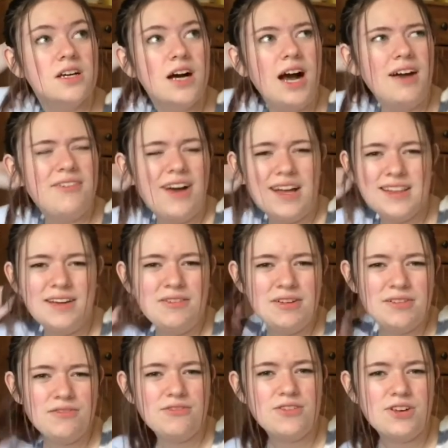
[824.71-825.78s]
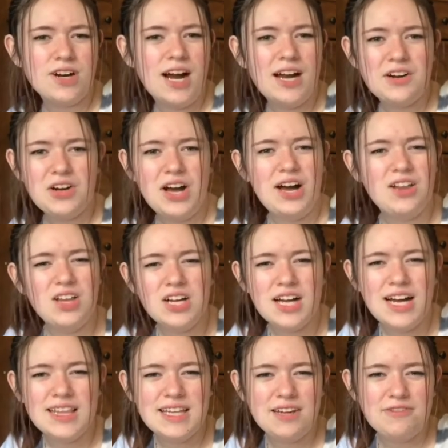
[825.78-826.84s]
I've had that one for I don't know how long.
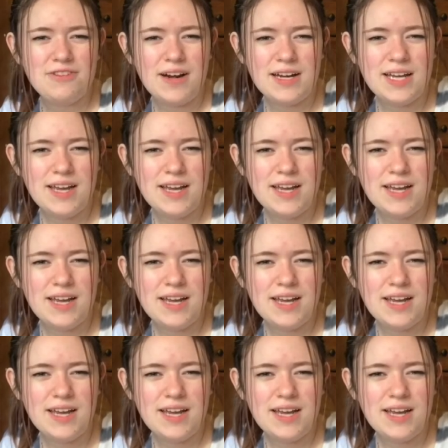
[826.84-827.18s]
I think a friend